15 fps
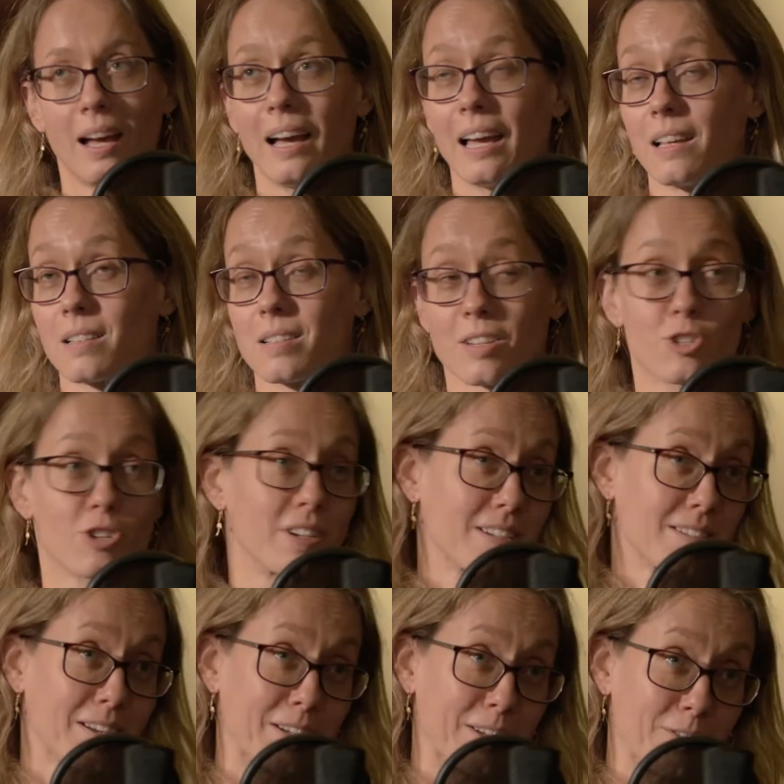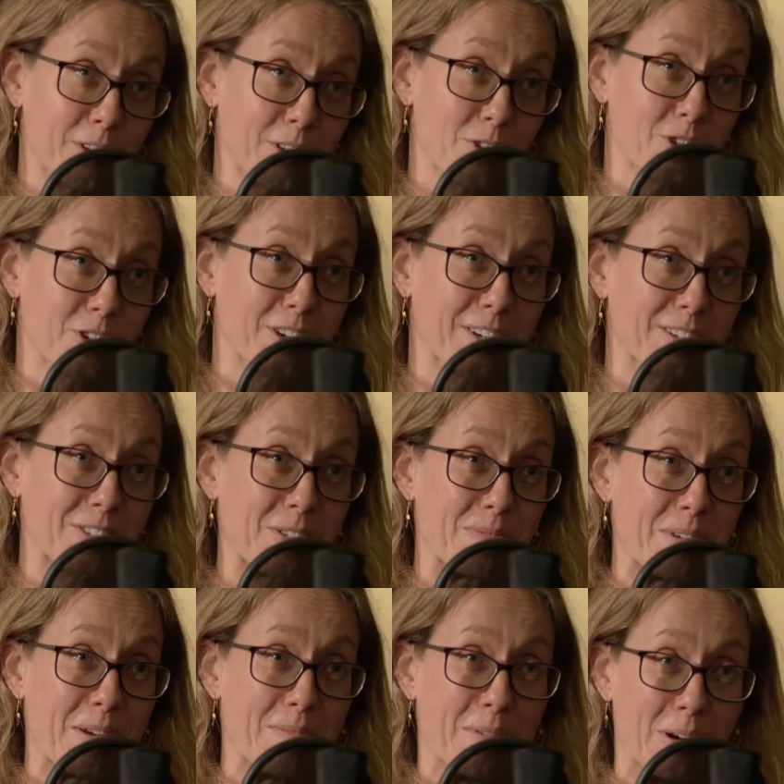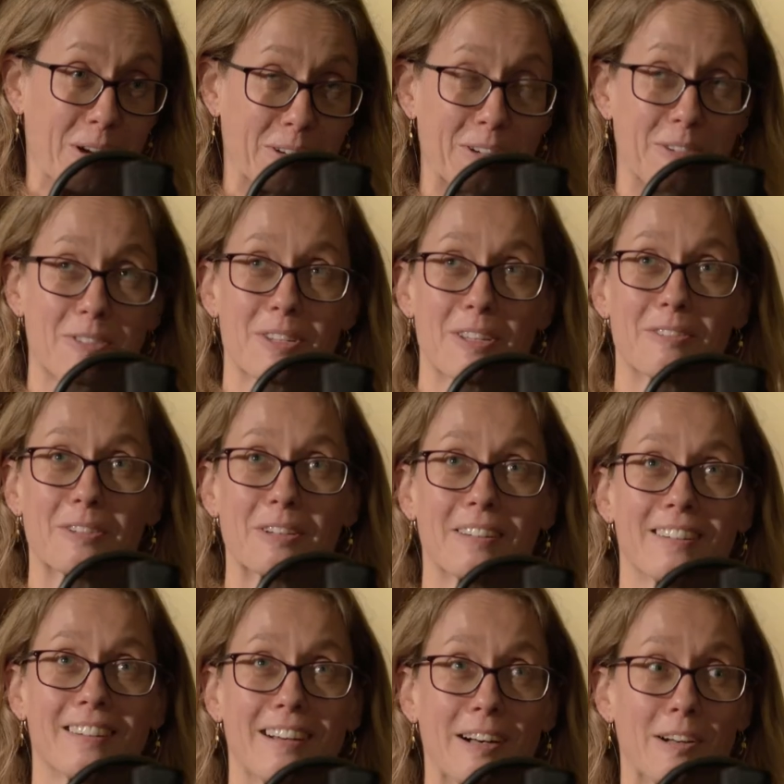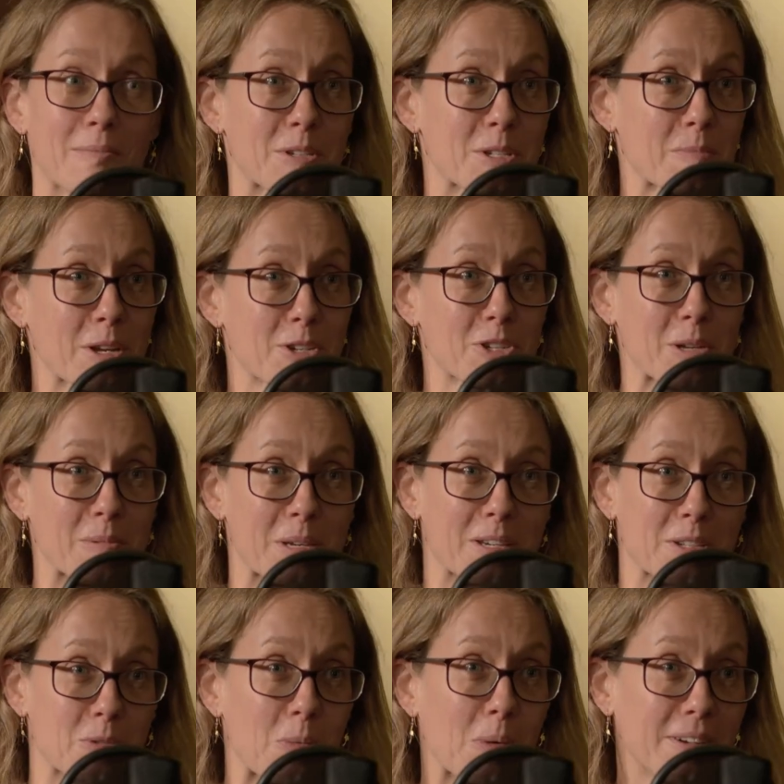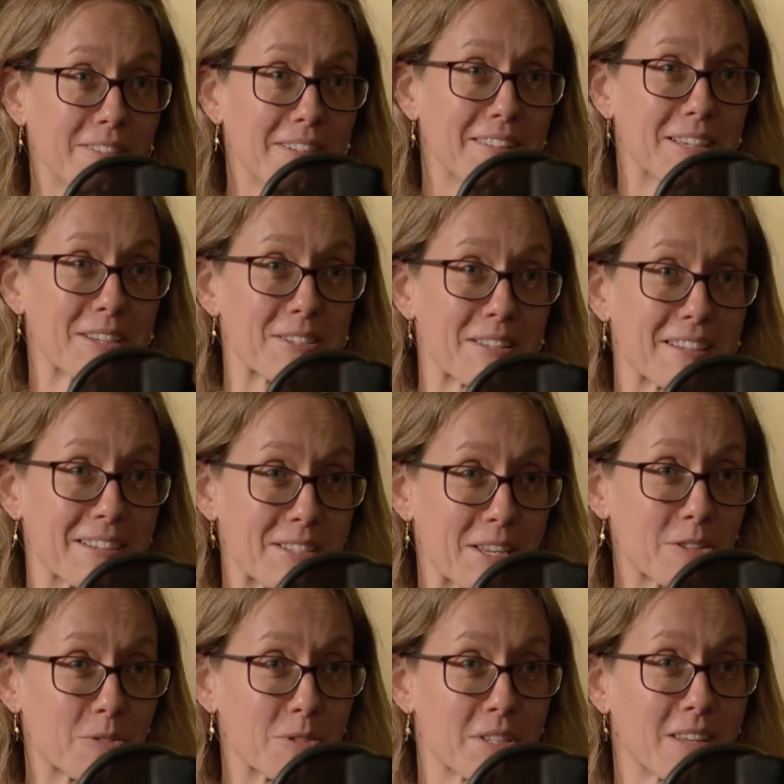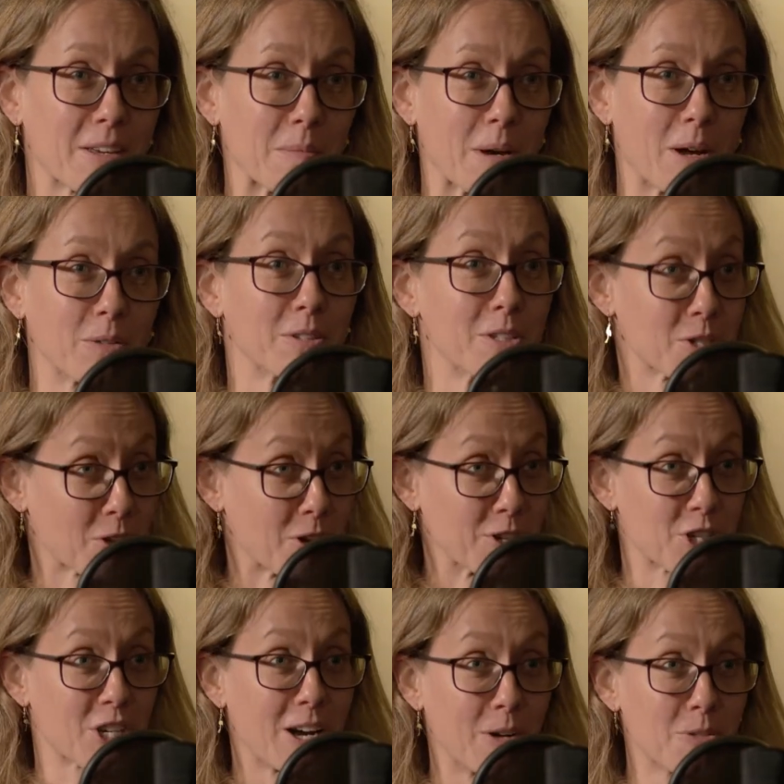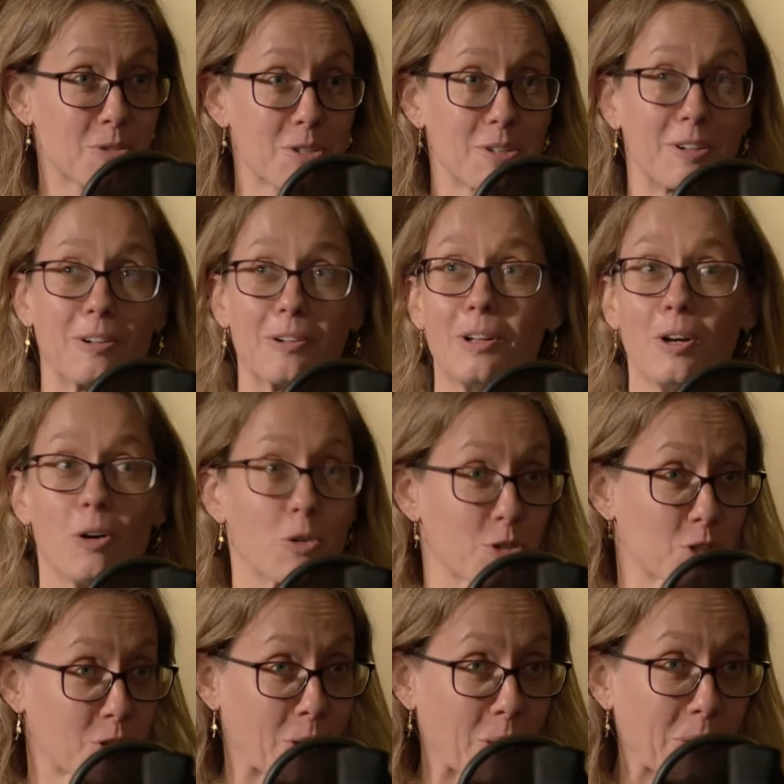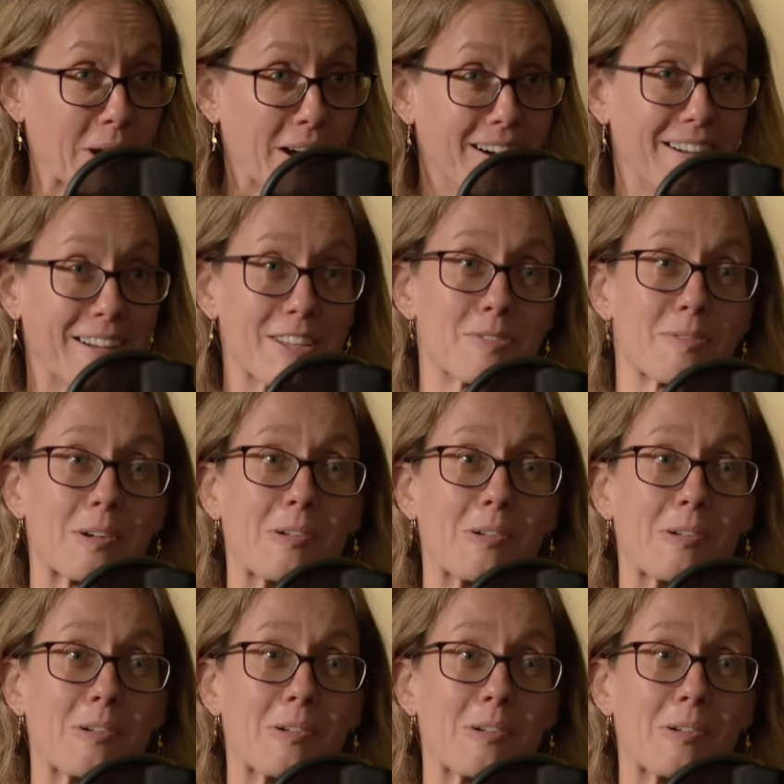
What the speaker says: It's such an exciting venture to be a part of, Stephen, especially because one of the things that is interesting about the Scottish Council, or SCOGA as we